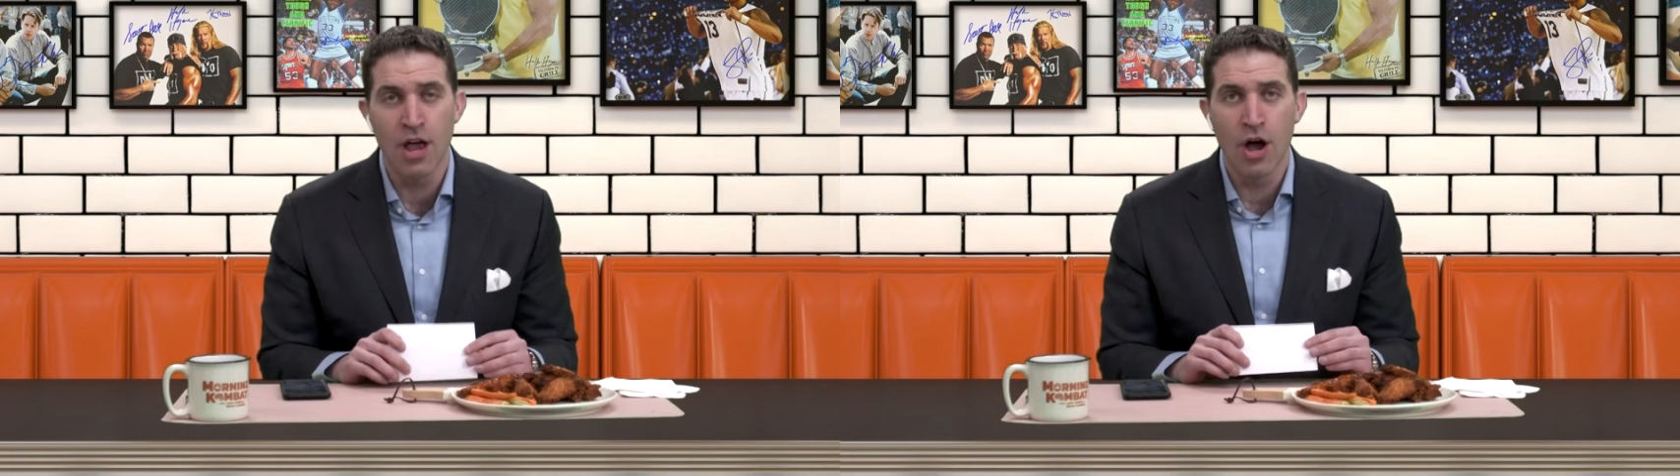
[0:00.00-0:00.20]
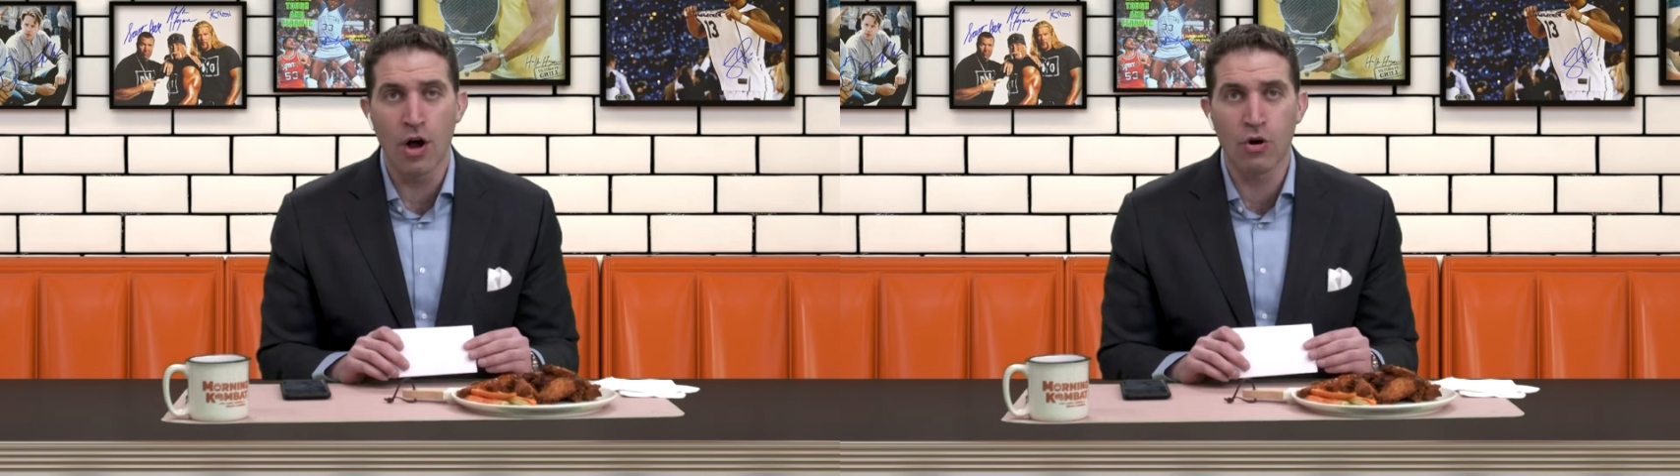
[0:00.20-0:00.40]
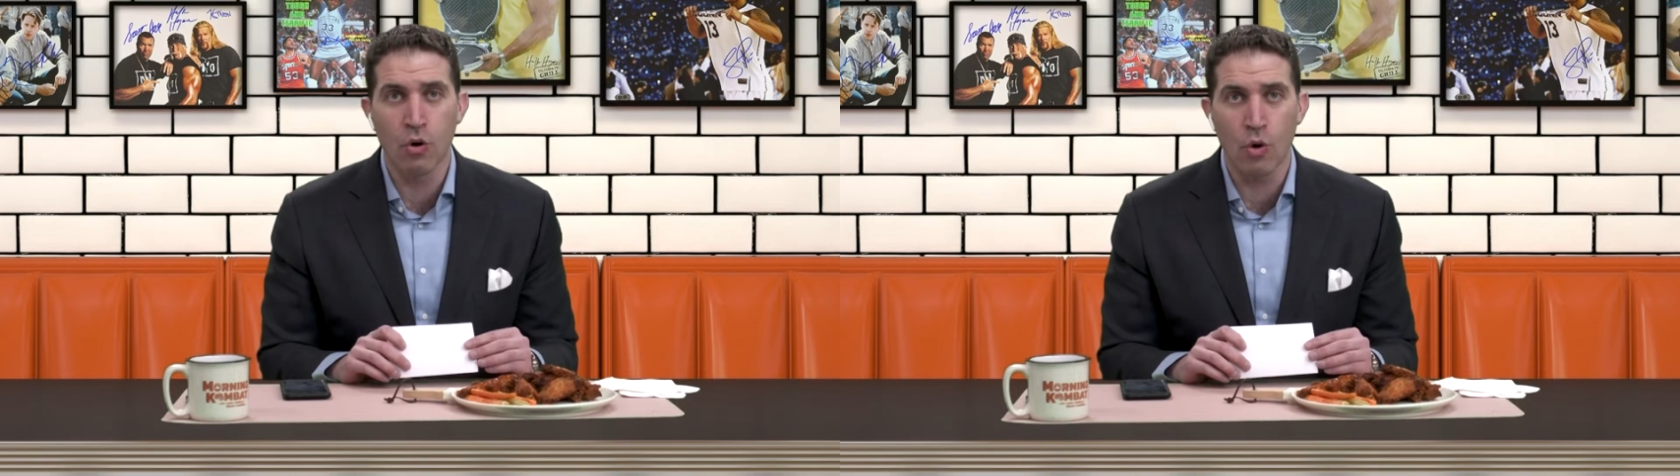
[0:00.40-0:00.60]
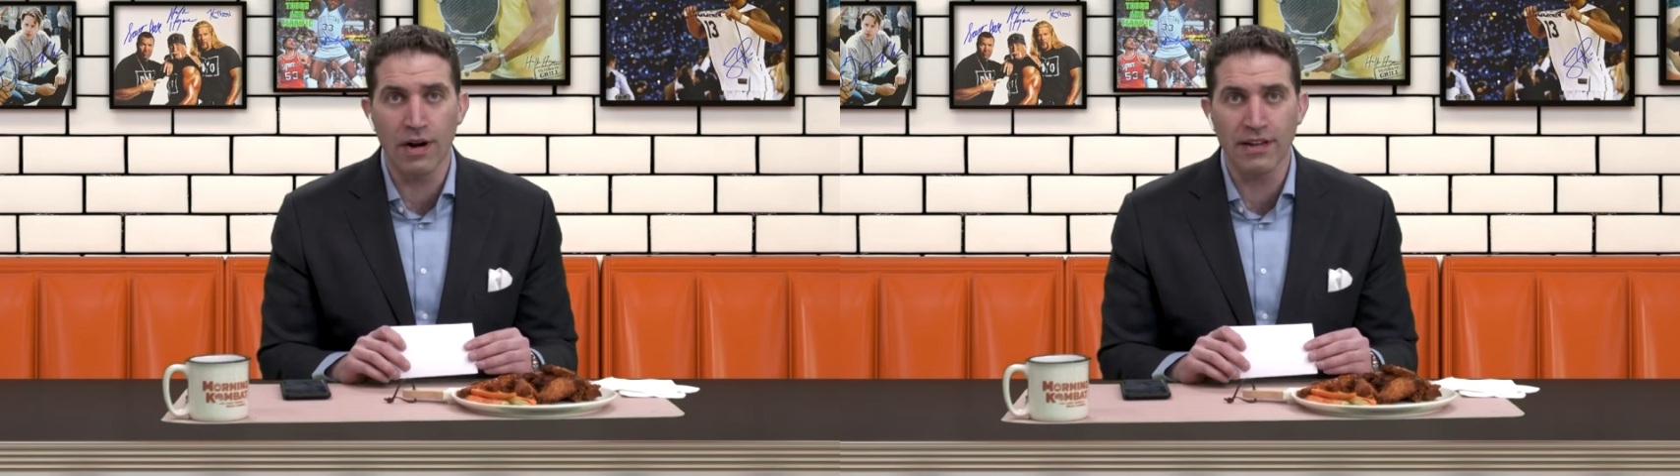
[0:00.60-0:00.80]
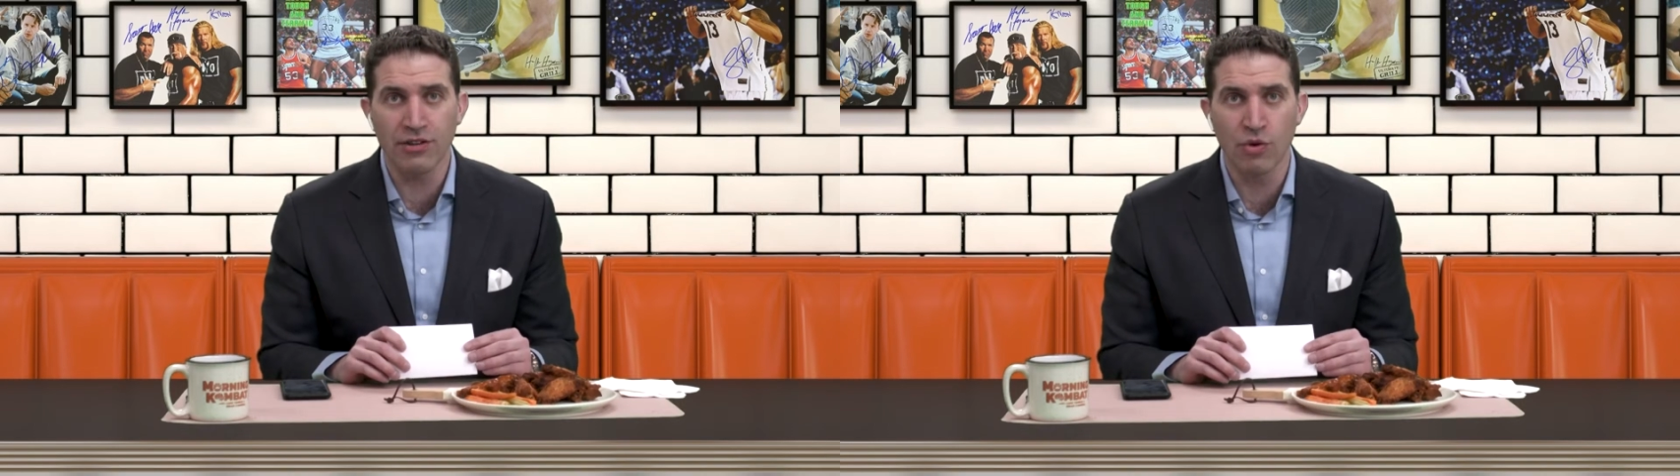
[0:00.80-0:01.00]

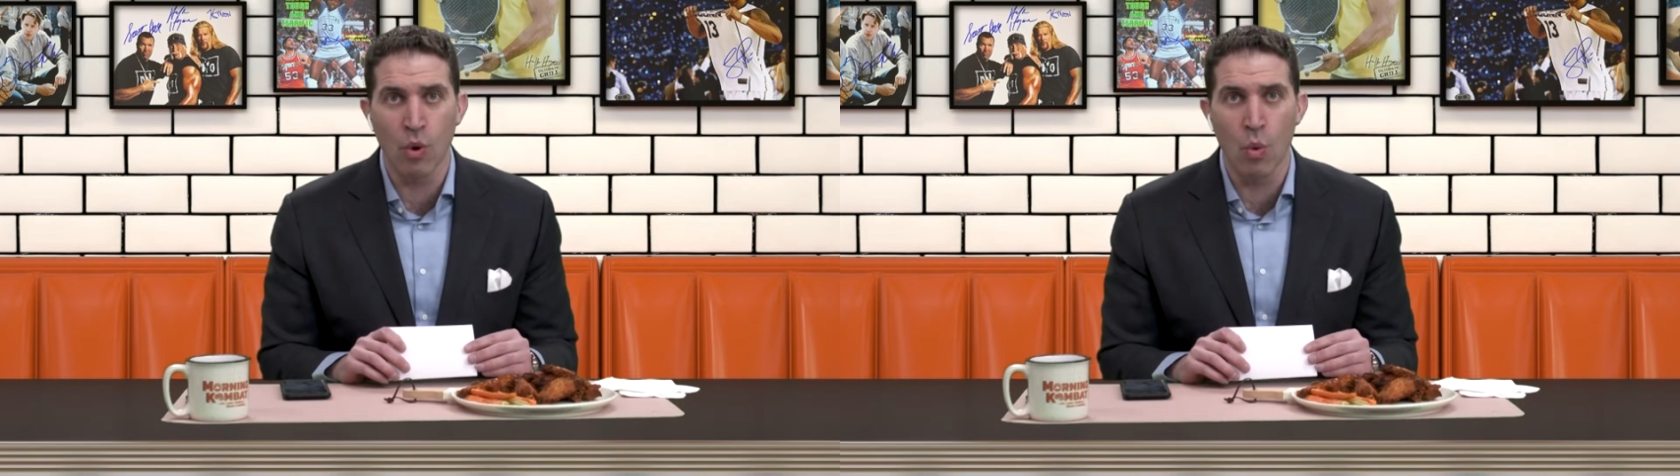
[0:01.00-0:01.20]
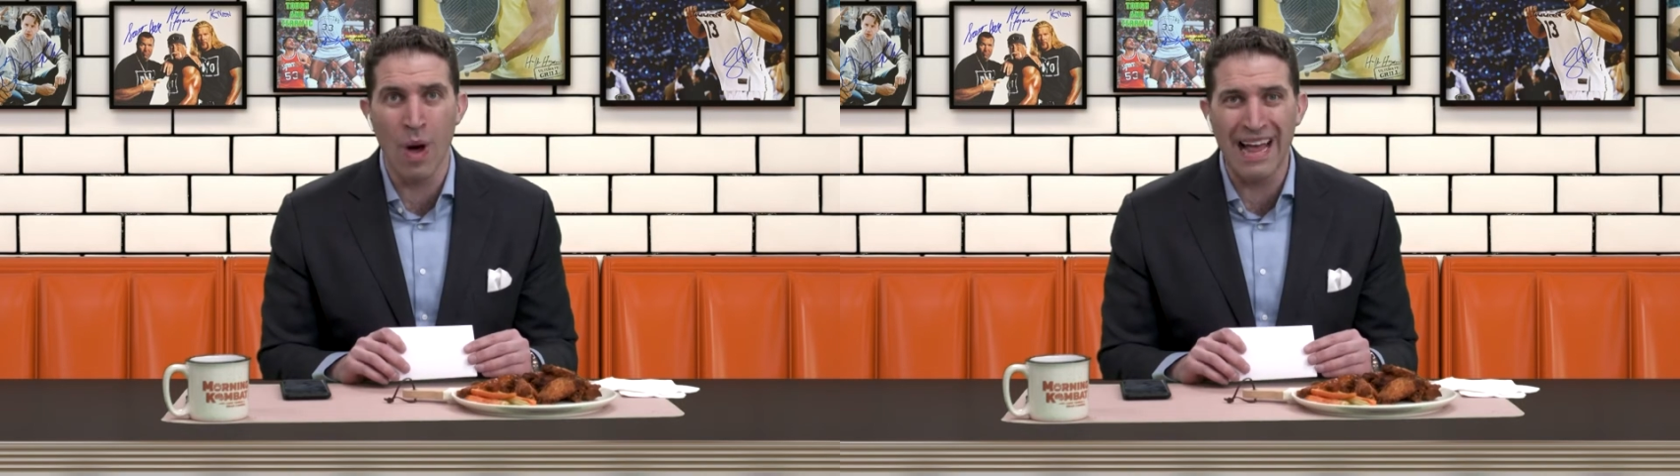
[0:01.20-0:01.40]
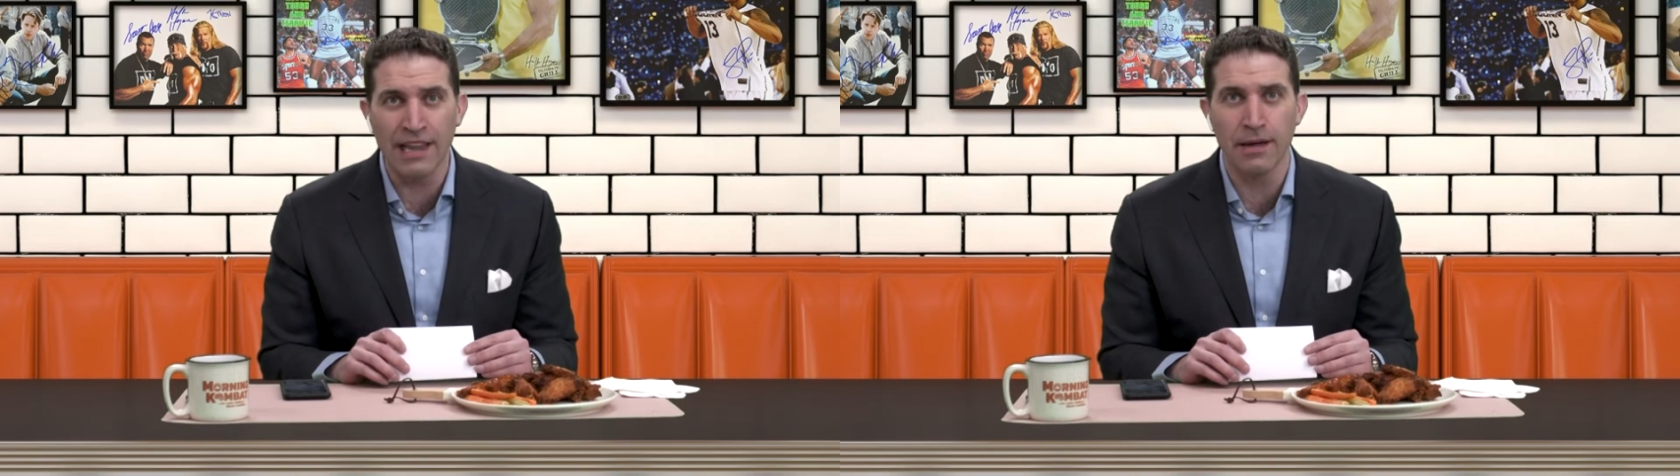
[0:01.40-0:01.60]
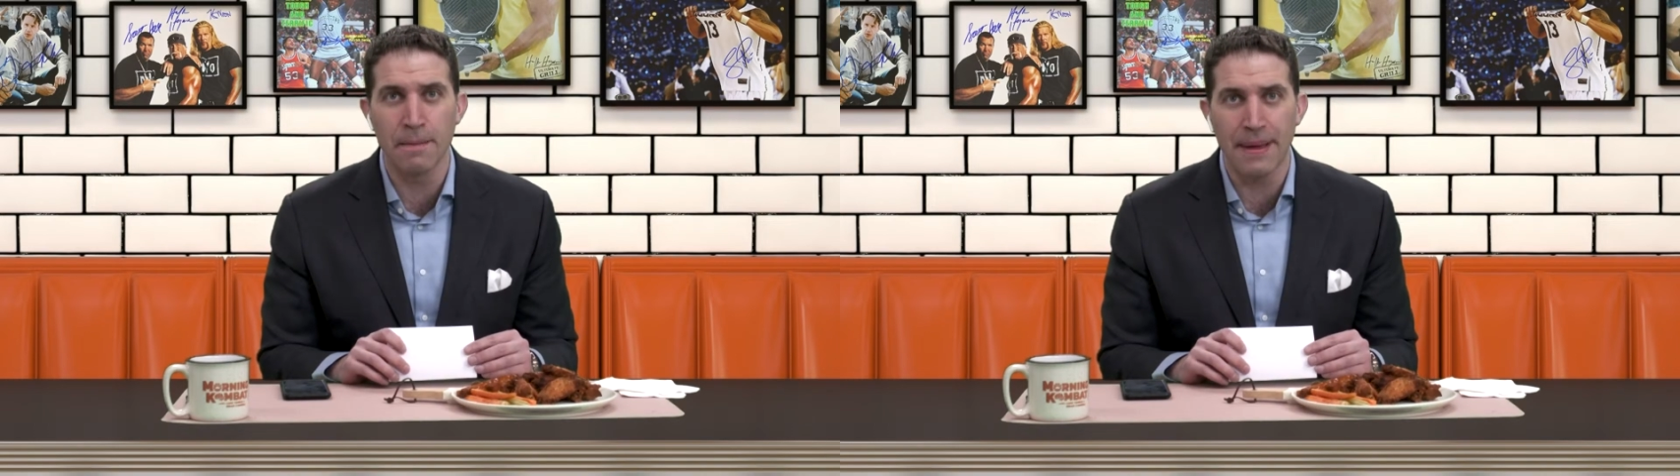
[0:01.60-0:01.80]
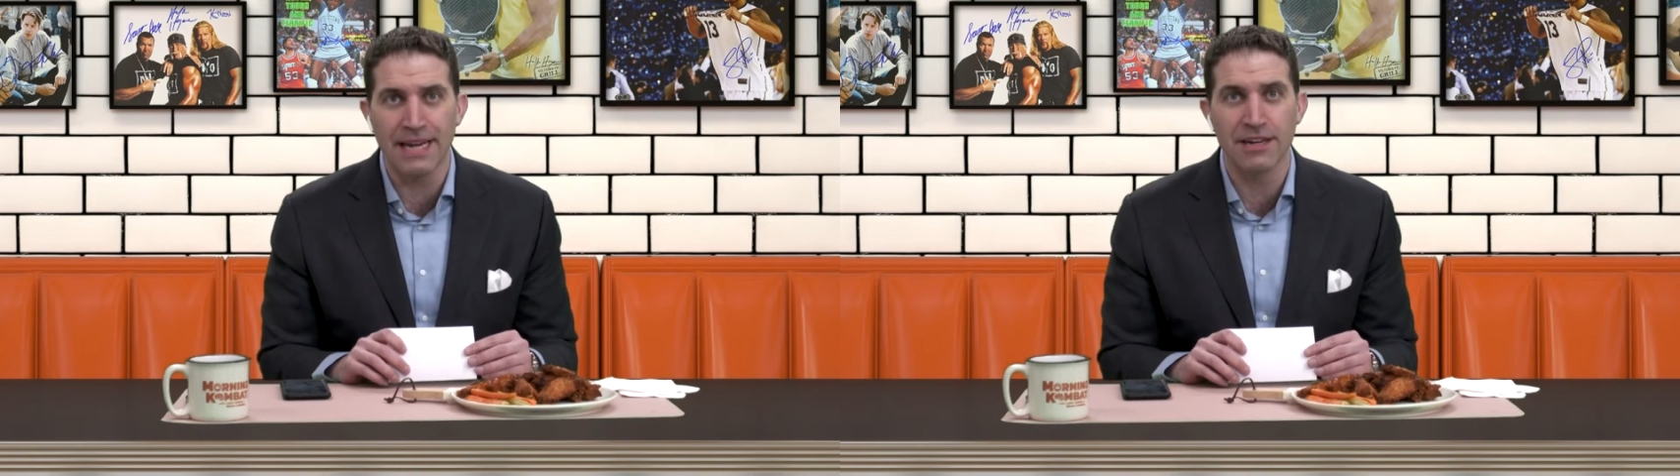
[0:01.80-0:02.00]
According to a
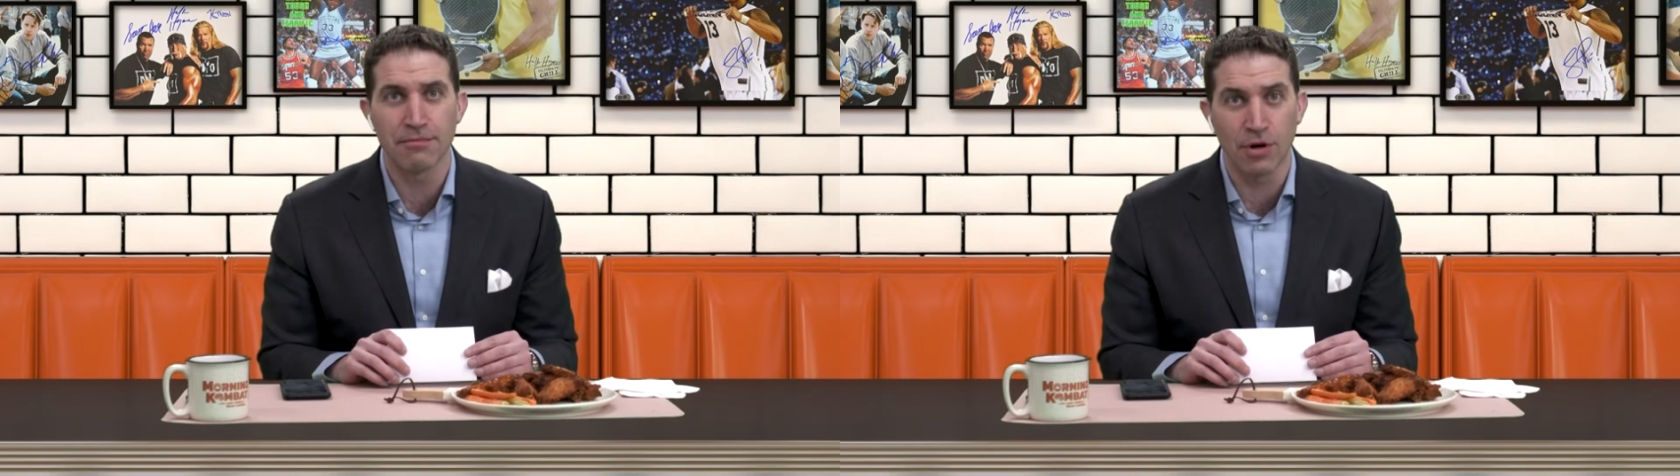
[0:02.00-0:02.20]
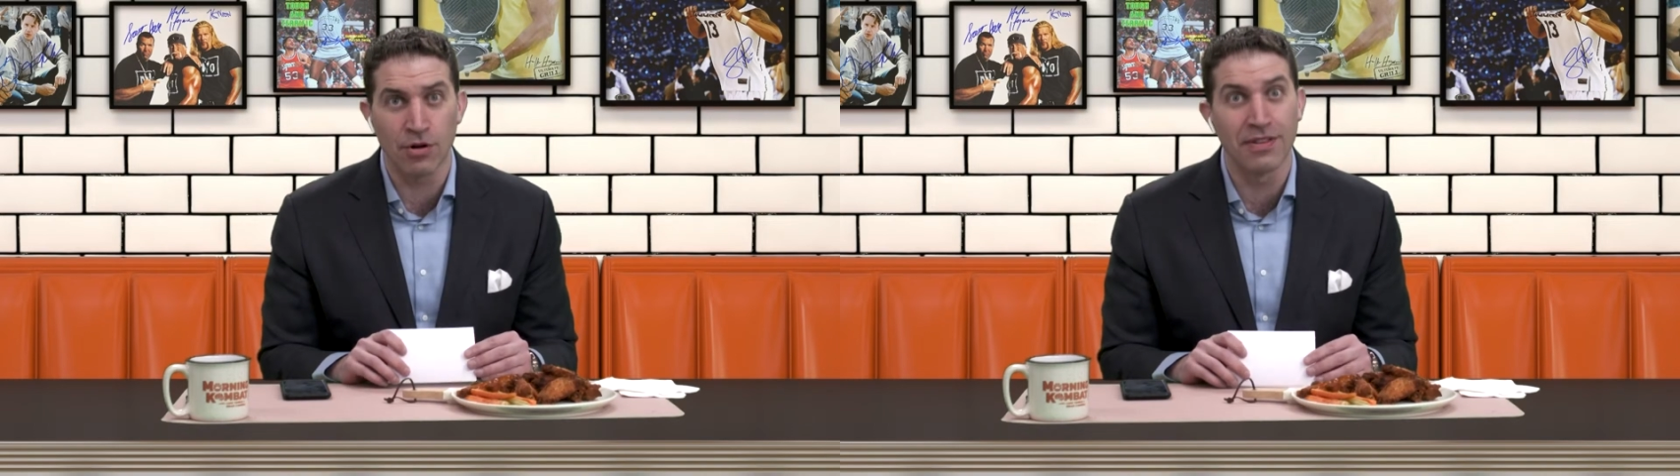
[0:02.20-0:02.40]
well-embedded mole